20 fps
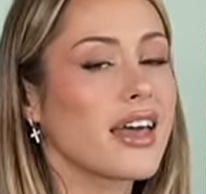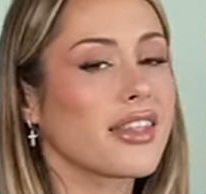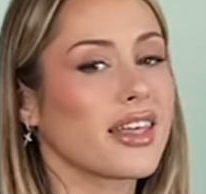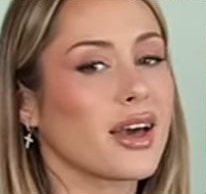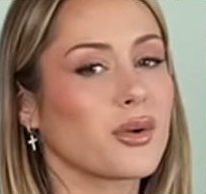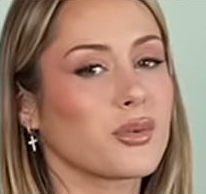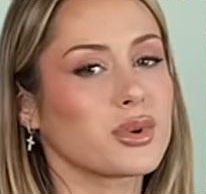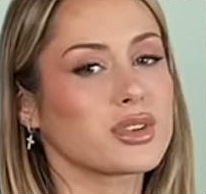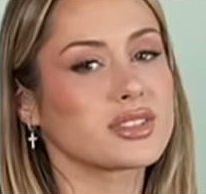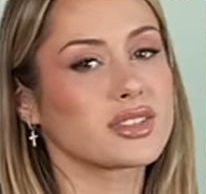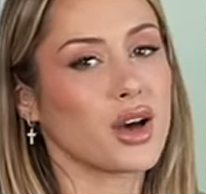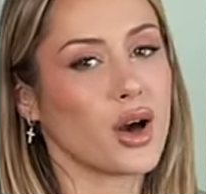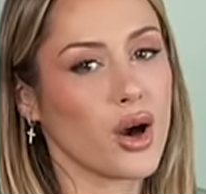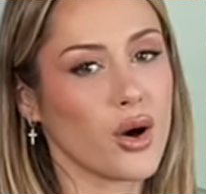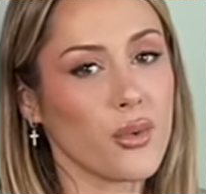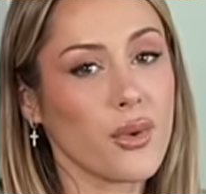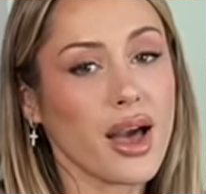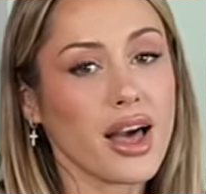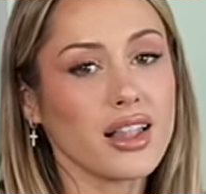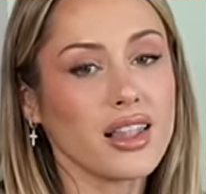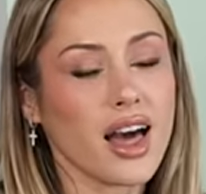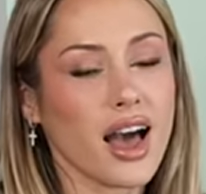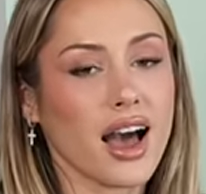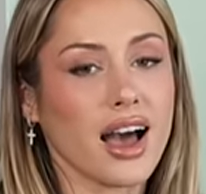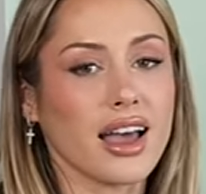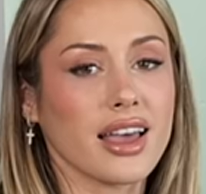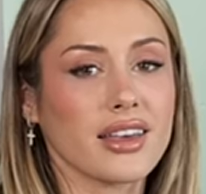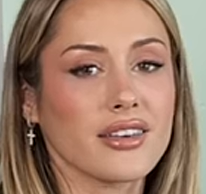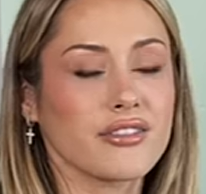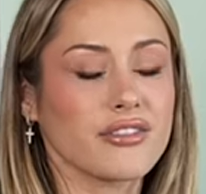That was
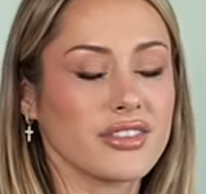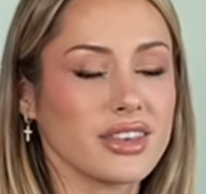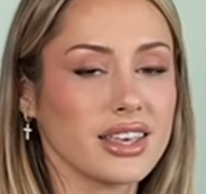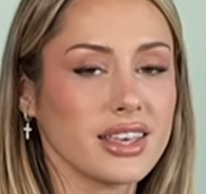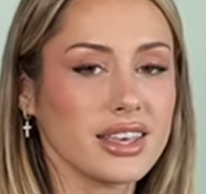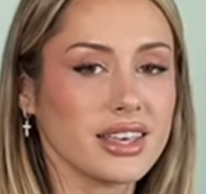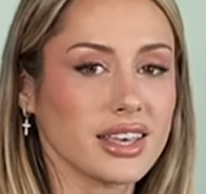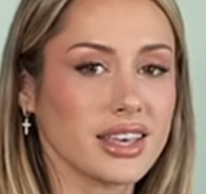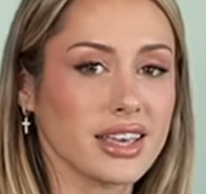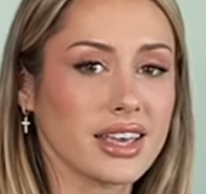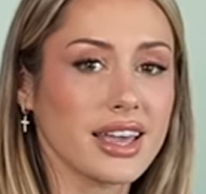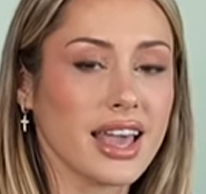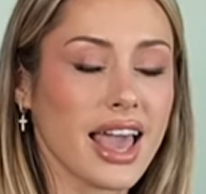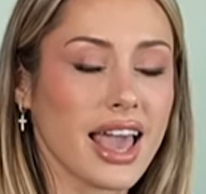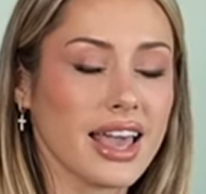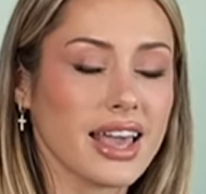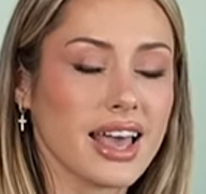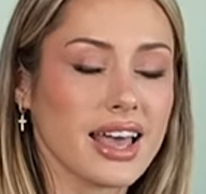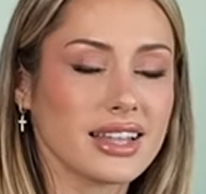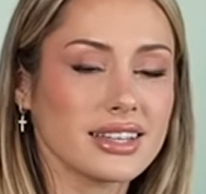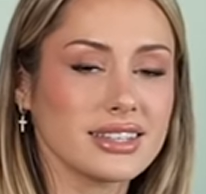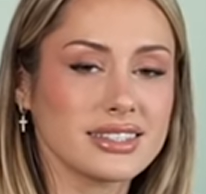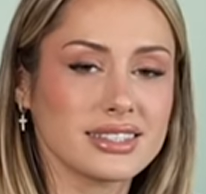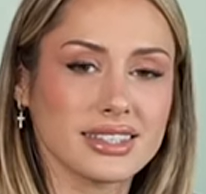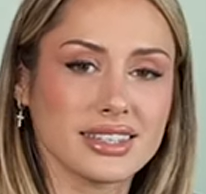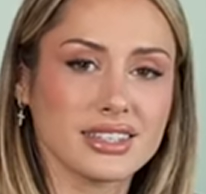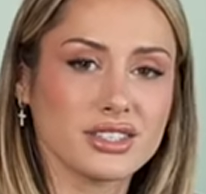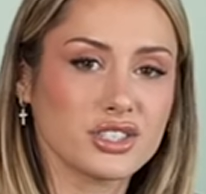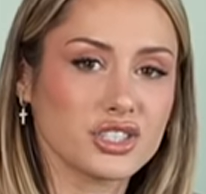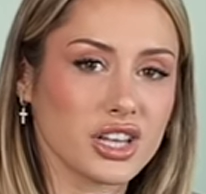
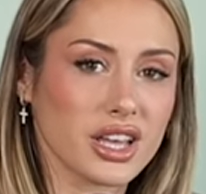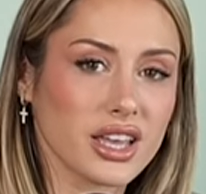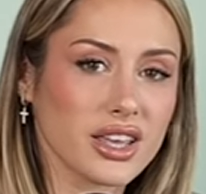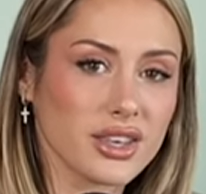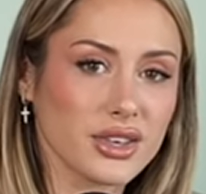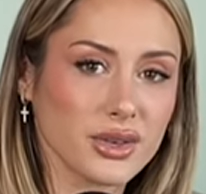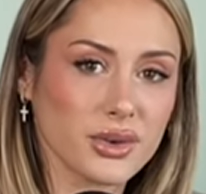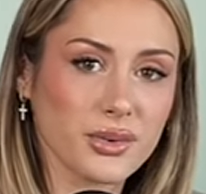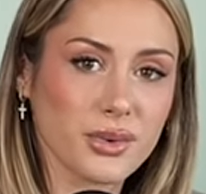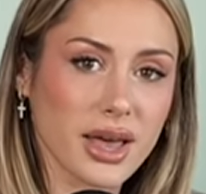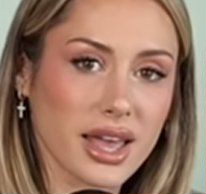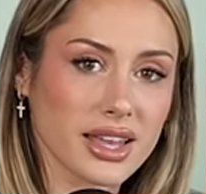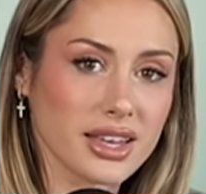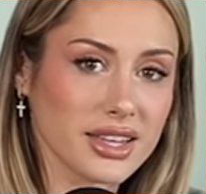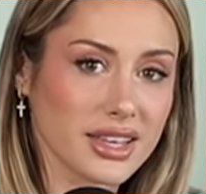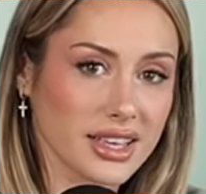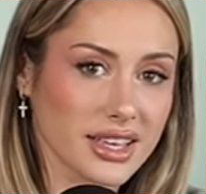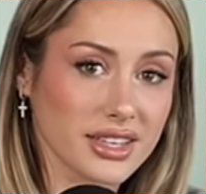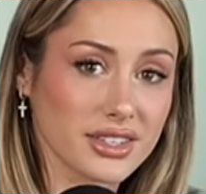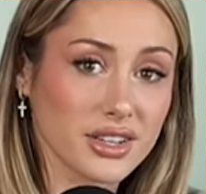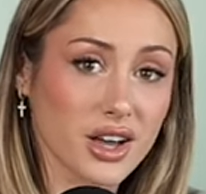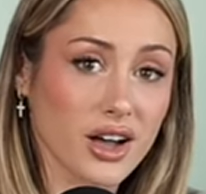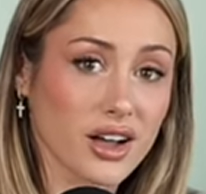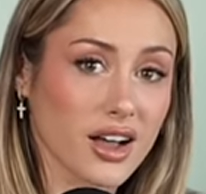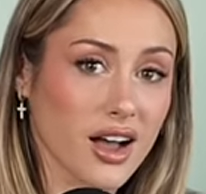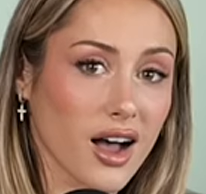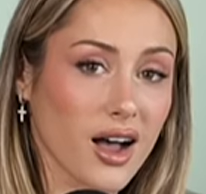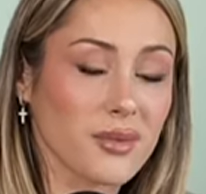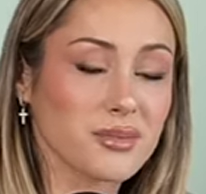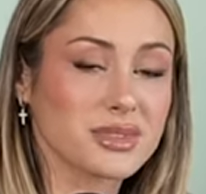O-L-I-V-E-A-N-D-J-U-N-E dot
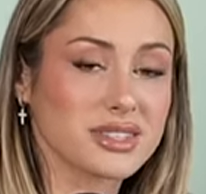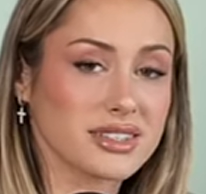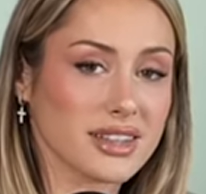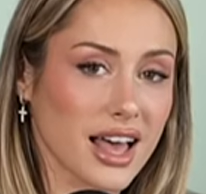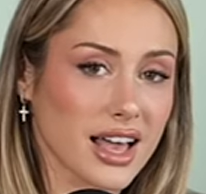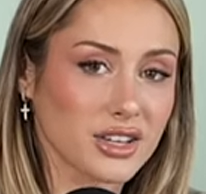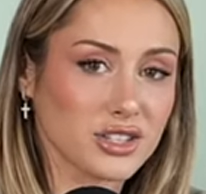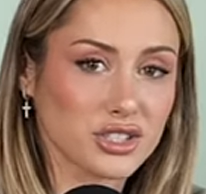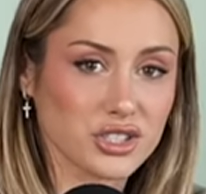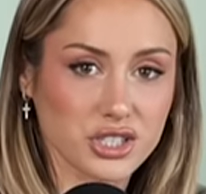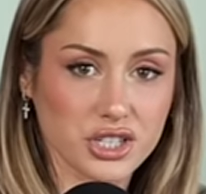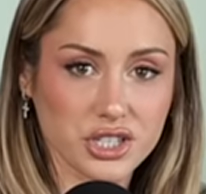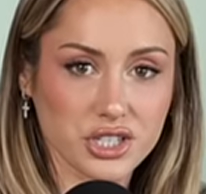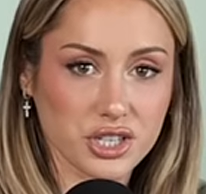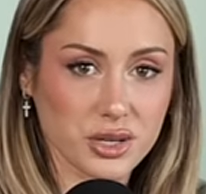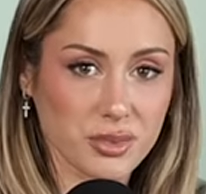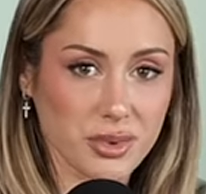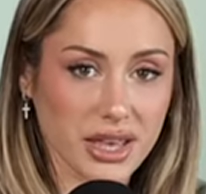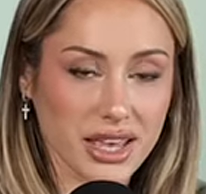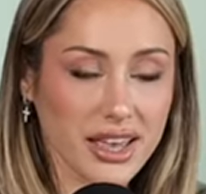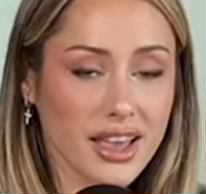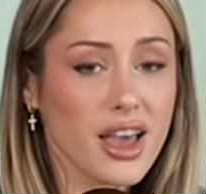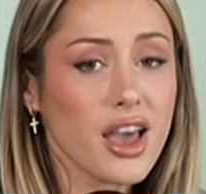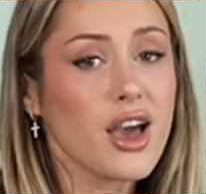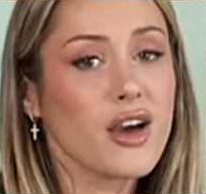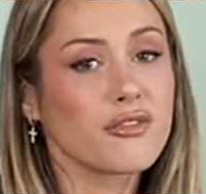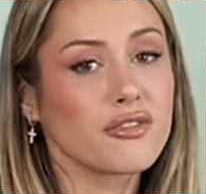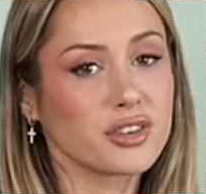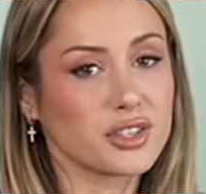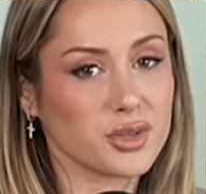com slash GGB
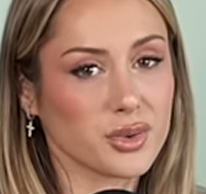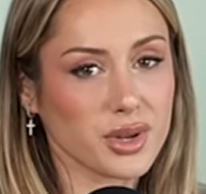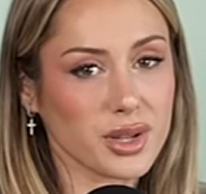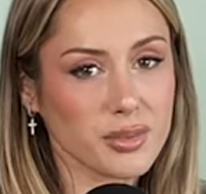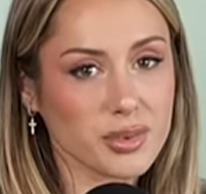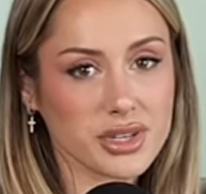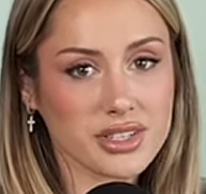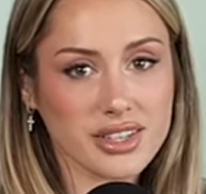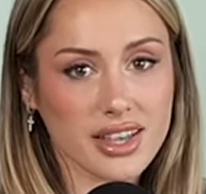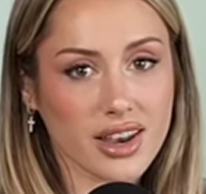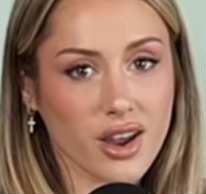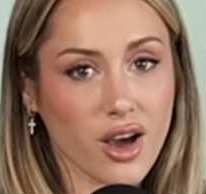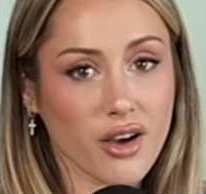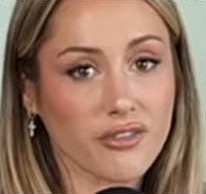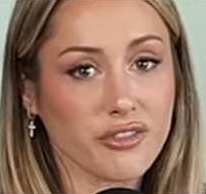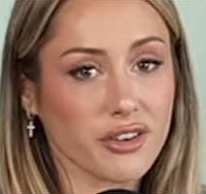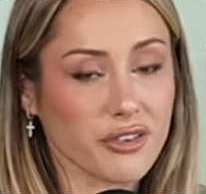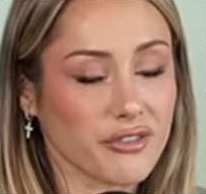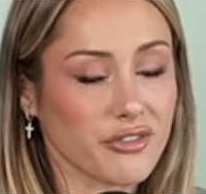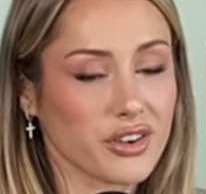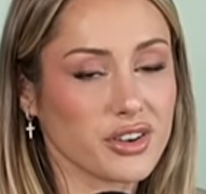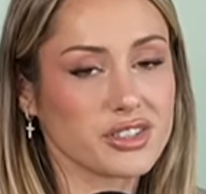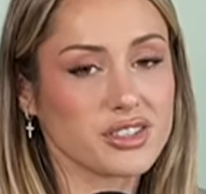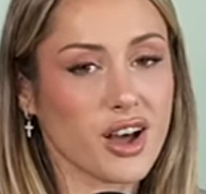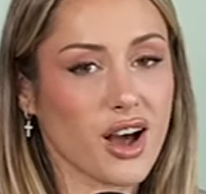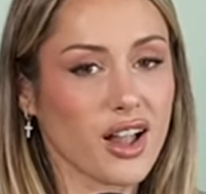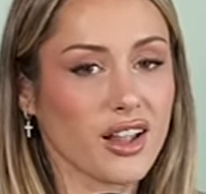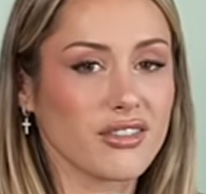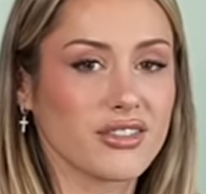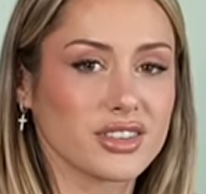for 20% off your first
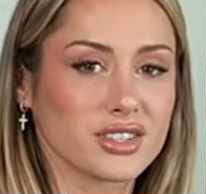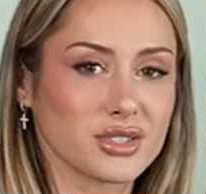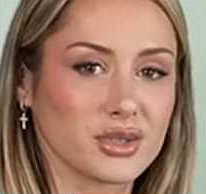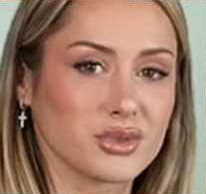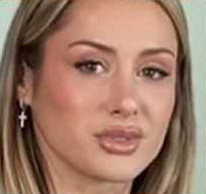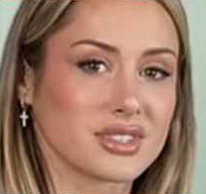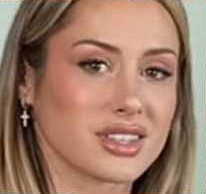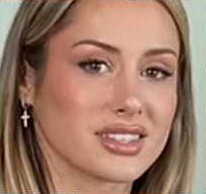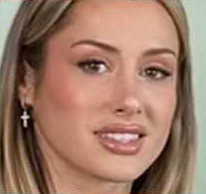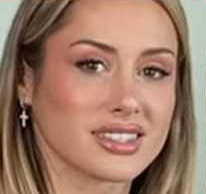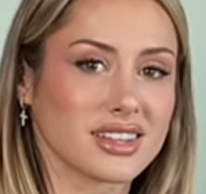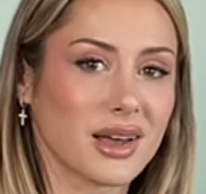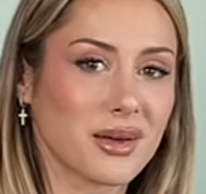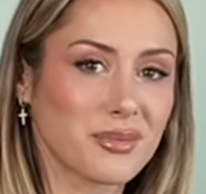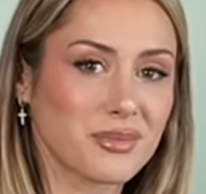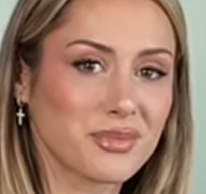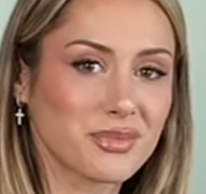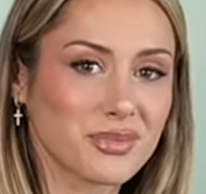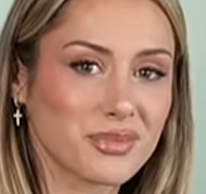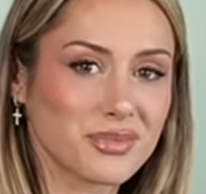Olive and June system